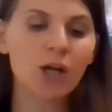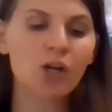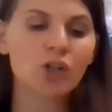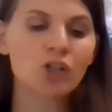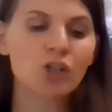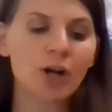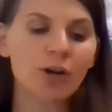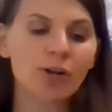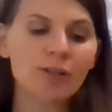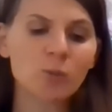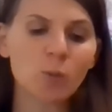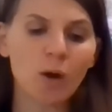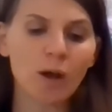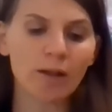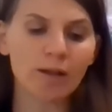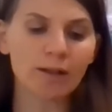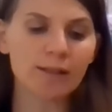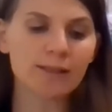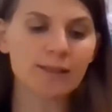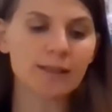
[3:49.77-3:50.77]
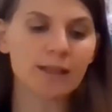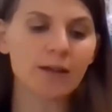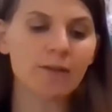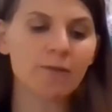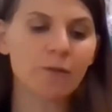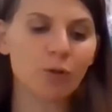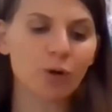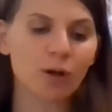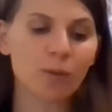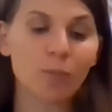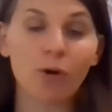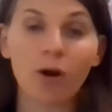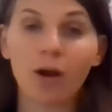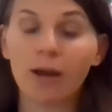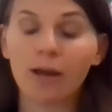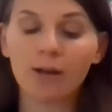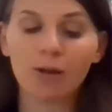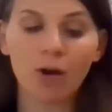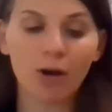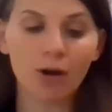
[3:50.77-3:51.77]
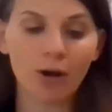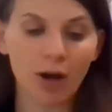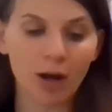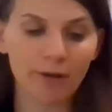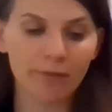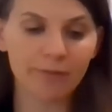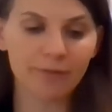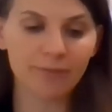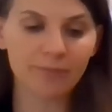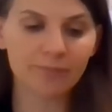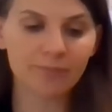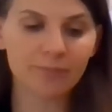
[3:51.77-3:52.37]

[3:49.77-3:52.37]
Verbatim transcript: Charles Wallace and Fortinbras had gone off.